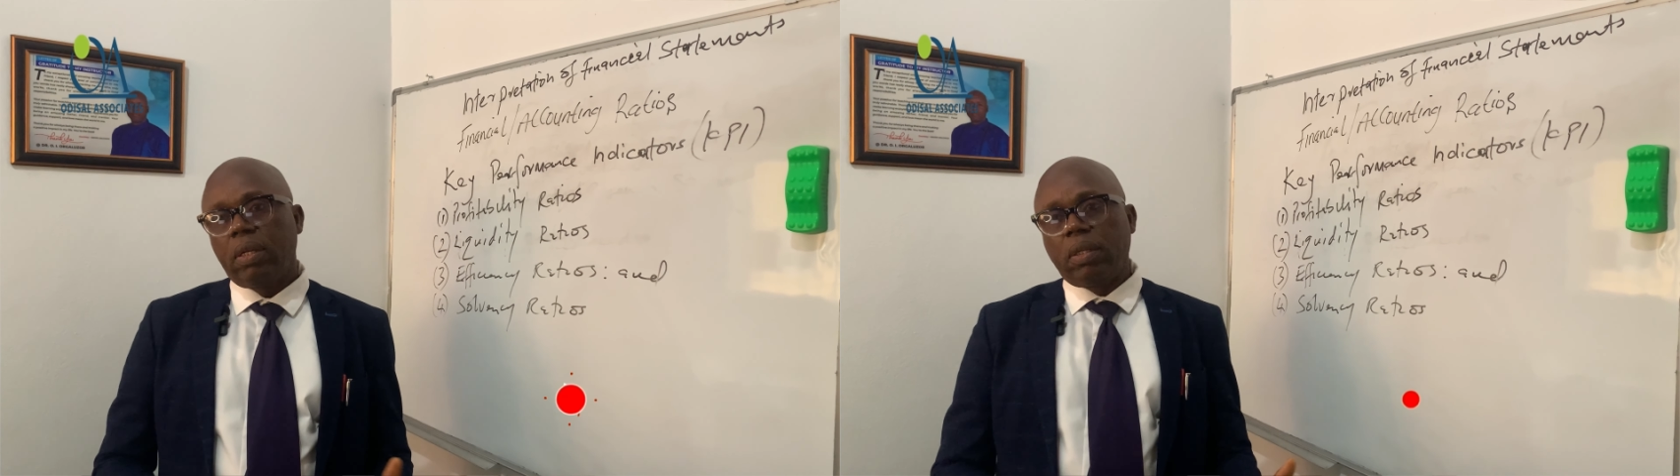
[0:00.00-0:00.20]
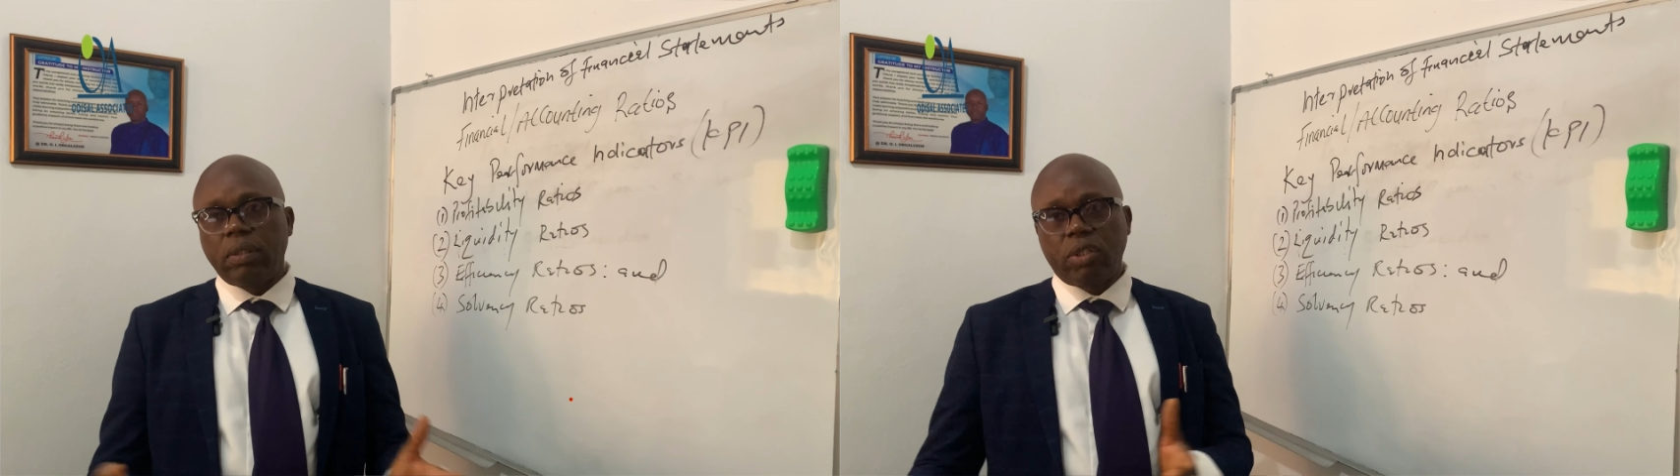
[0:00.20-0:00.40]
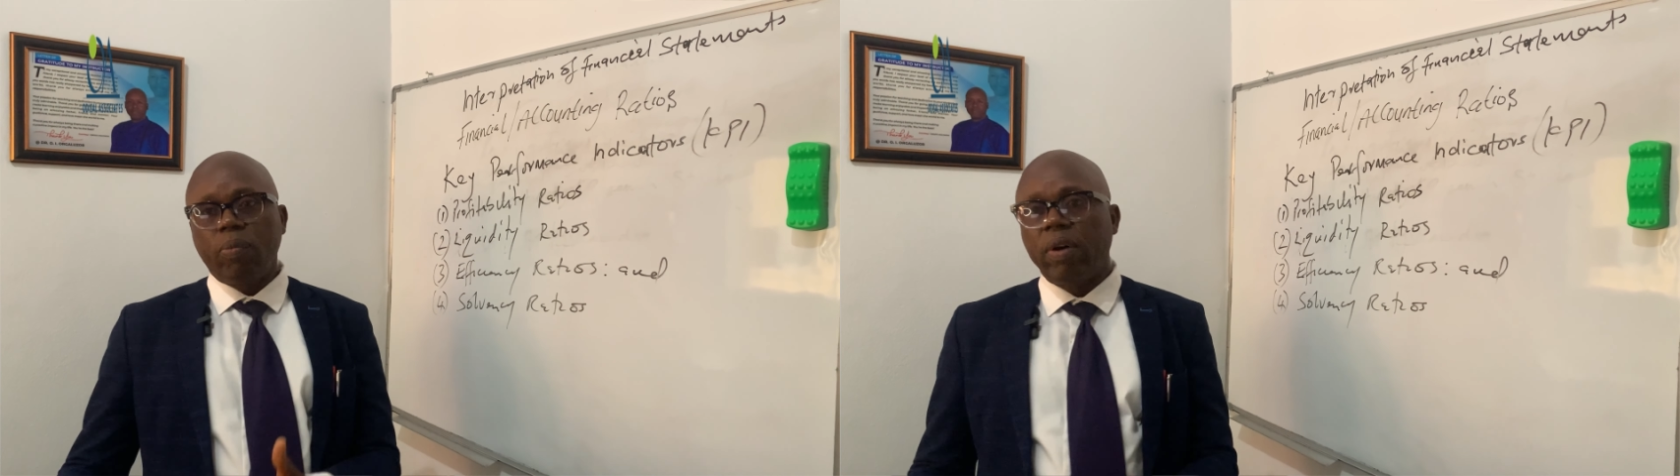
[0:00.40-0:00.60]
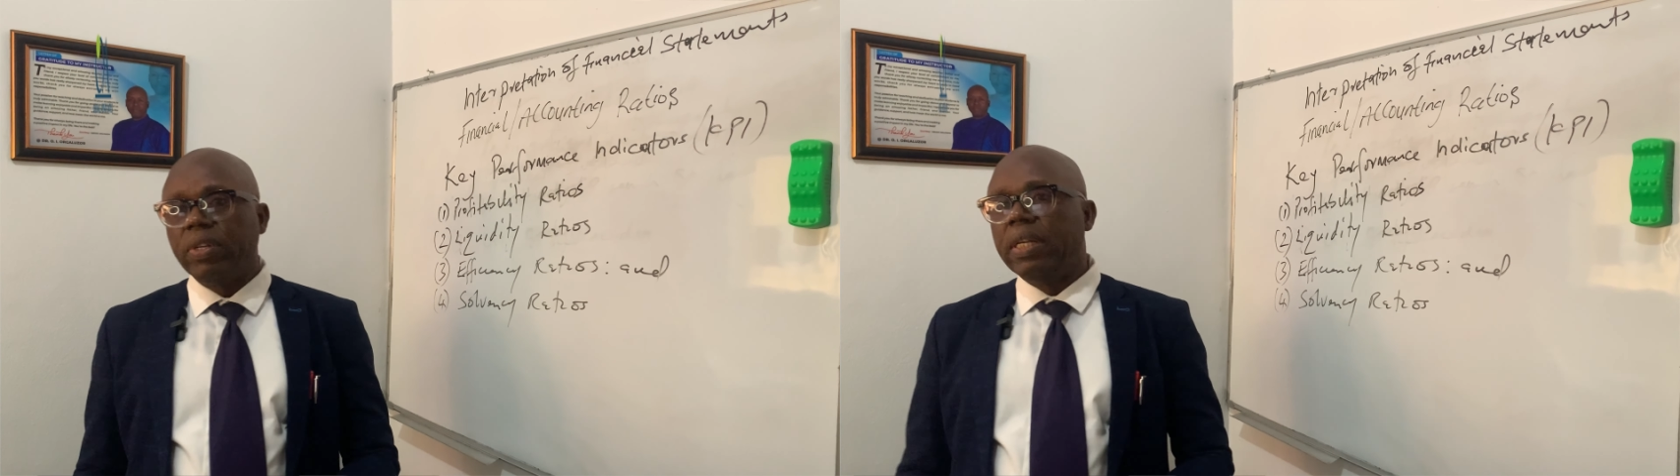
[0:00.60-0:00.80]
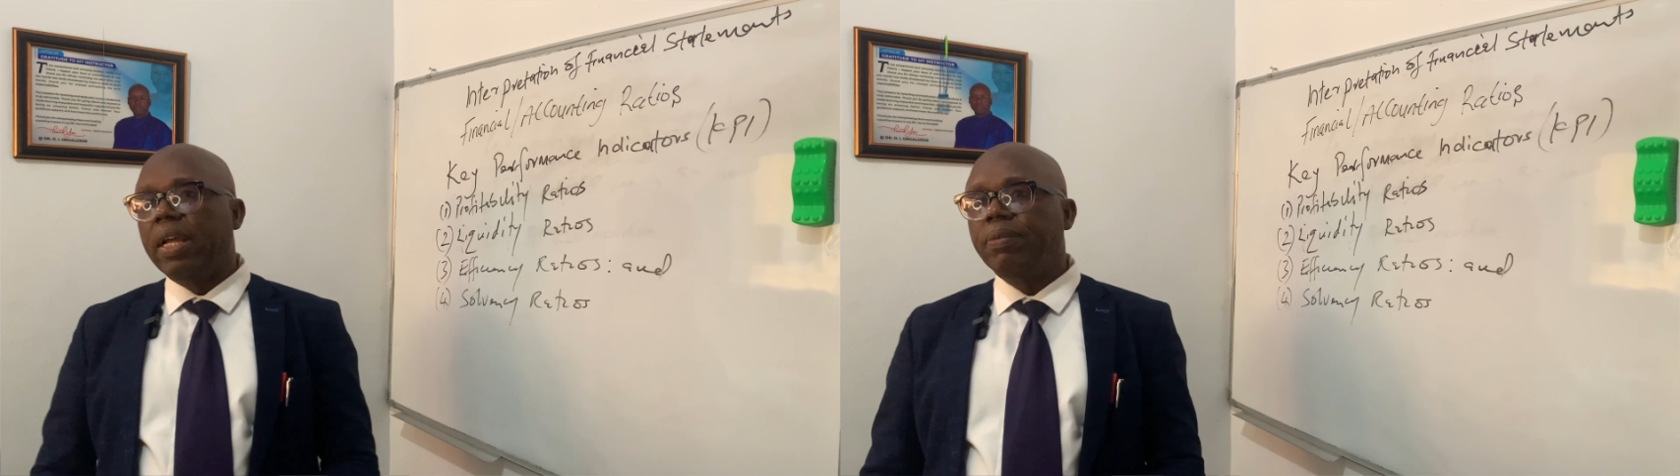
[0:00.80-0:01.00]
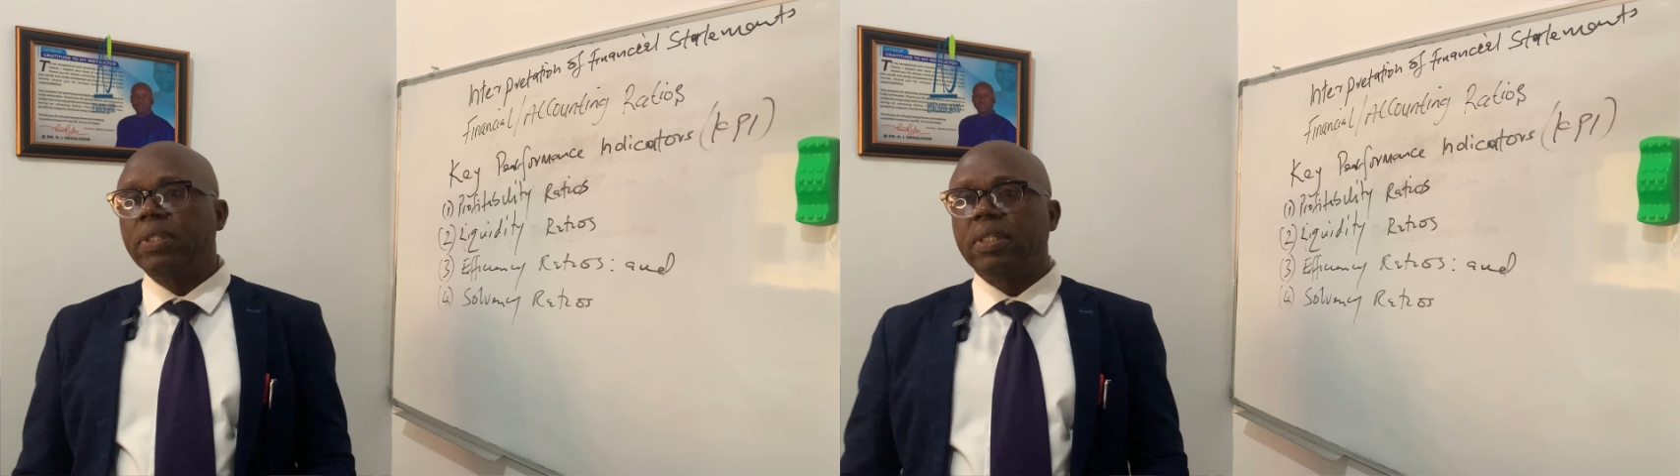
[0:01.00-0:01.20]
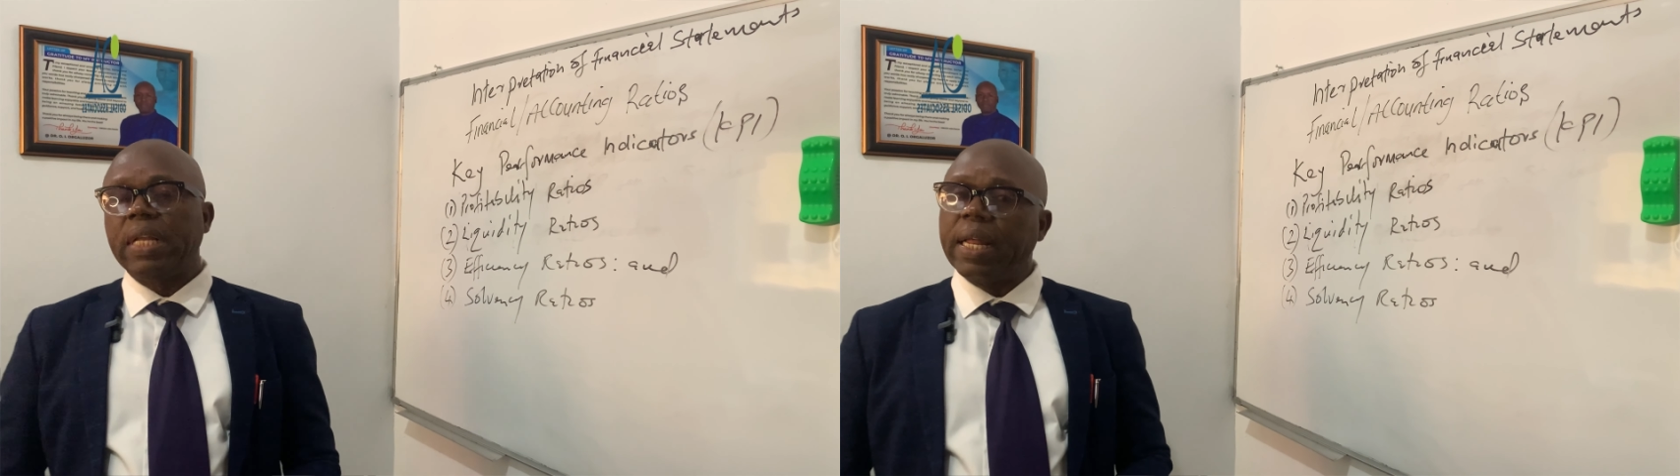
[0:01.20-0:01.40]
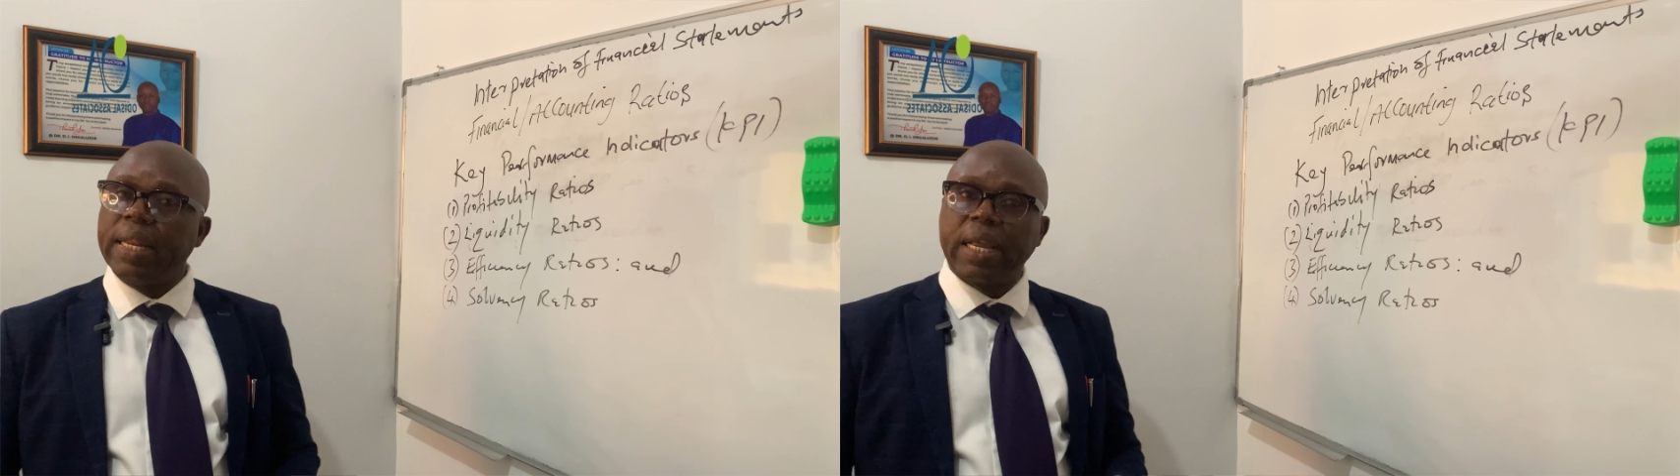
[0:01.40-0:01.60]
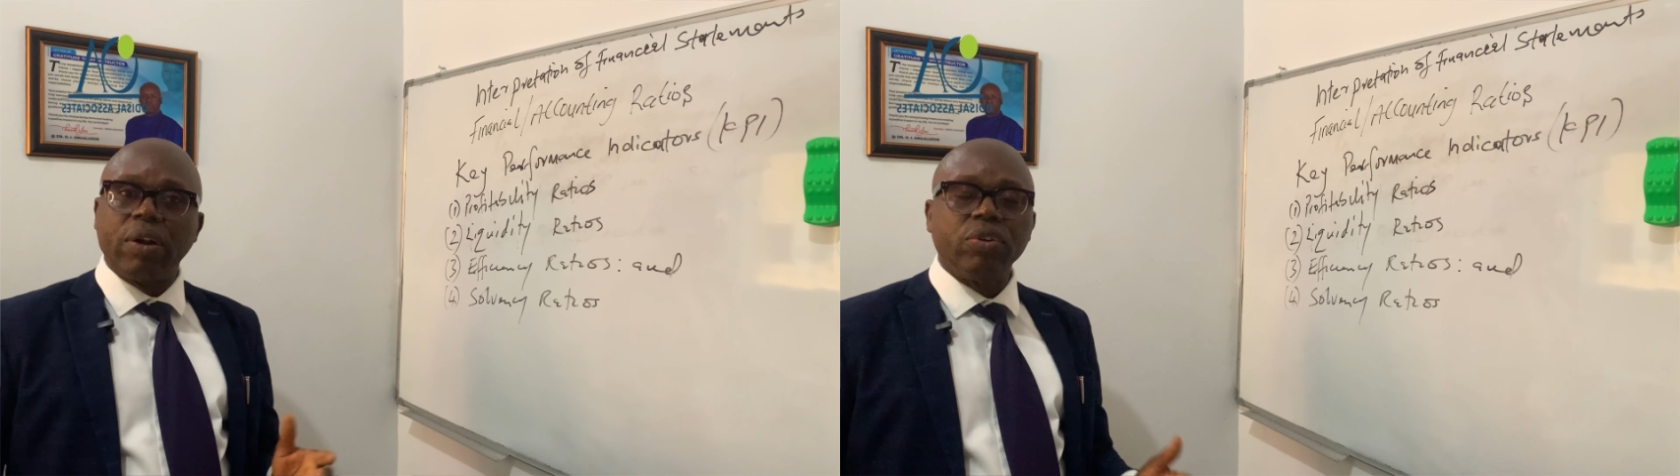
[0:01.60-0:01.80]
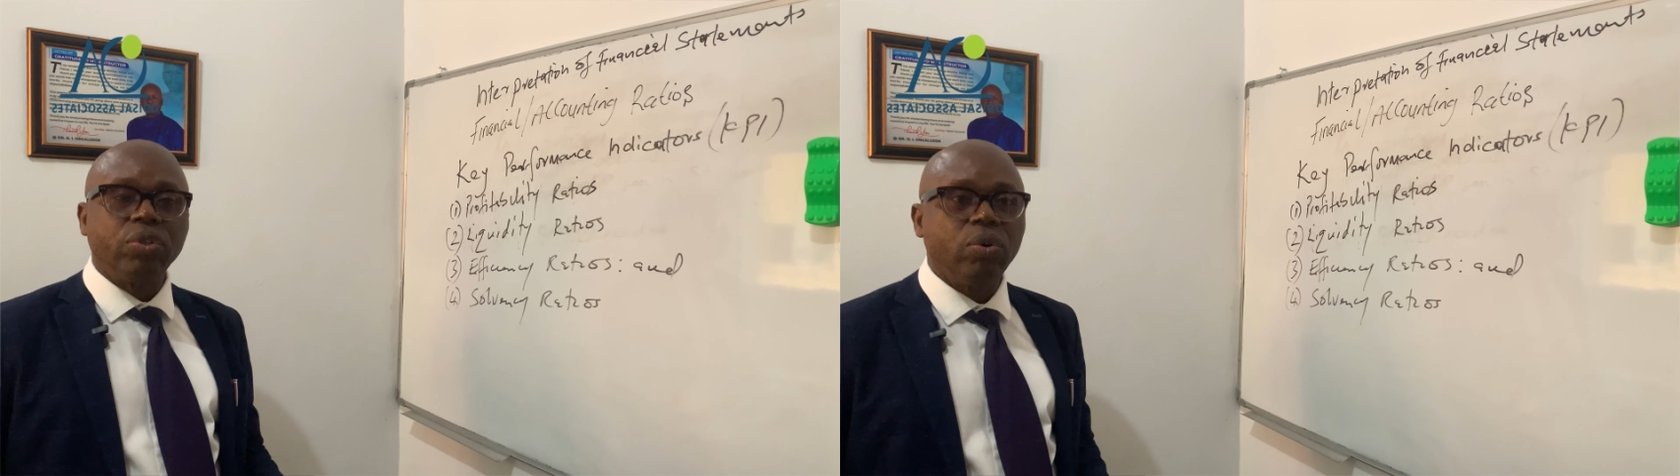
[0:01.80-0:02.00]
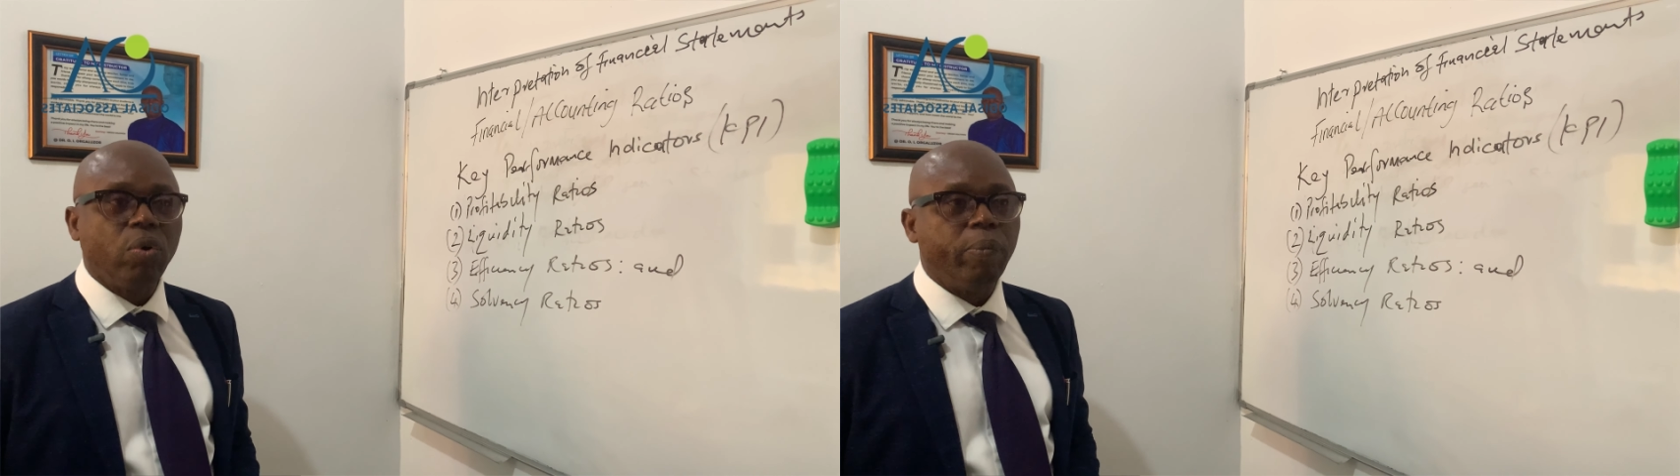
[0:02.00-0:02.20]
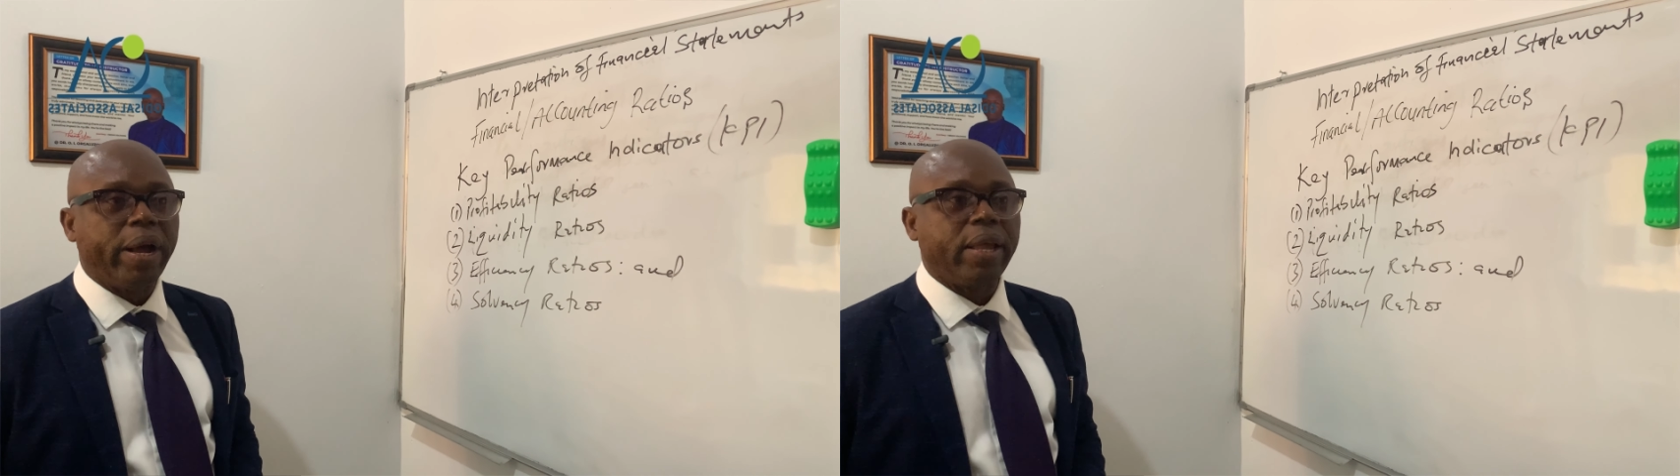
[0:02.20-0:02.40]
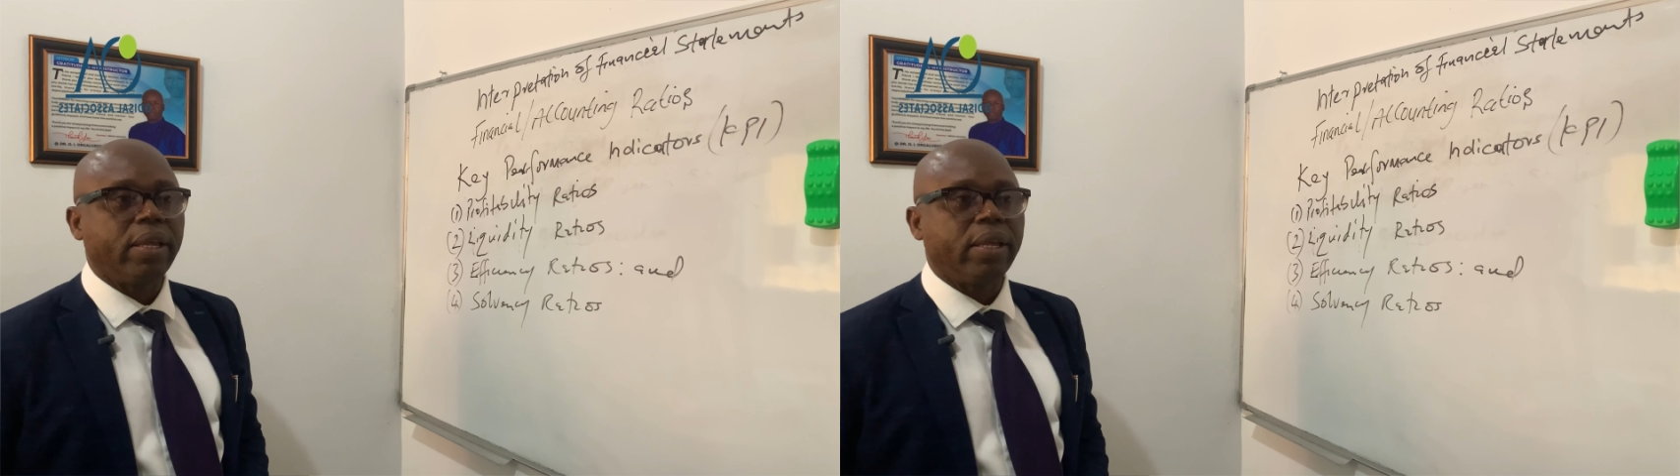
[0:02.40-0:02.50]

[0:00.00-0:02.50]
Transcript: some of the names that they can also go by,